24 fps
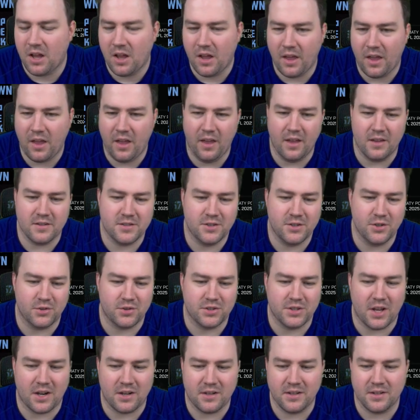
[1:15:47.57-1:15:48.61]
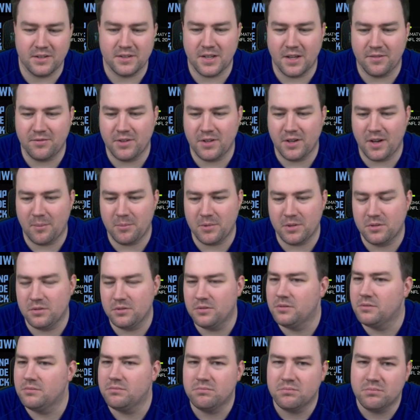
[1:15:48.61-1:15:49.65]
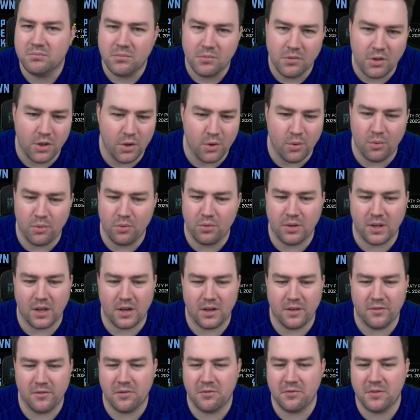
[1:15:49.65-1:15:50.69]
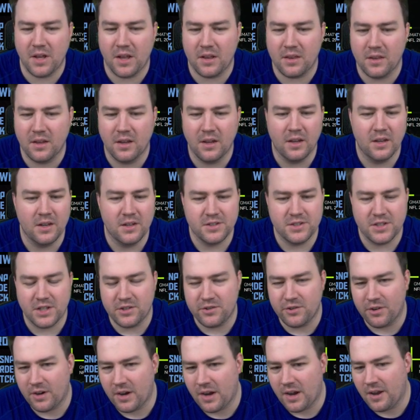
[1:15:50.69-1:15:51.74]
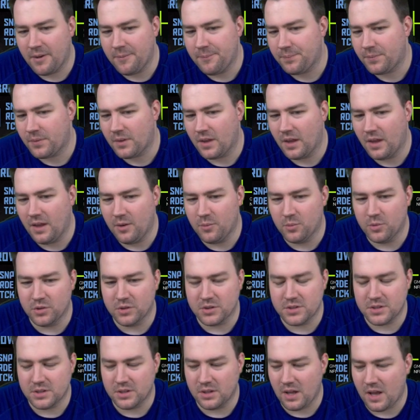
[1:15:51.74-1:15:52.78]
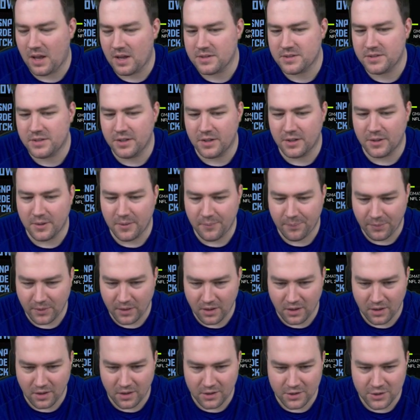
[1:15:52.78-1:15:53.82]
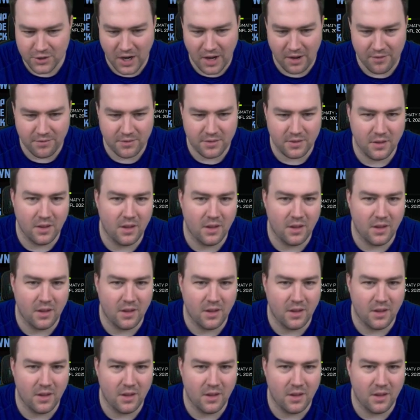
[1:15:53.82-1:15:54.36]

he is your starting safety number 2. You can live with that. Cedric Gay, he was last year draft.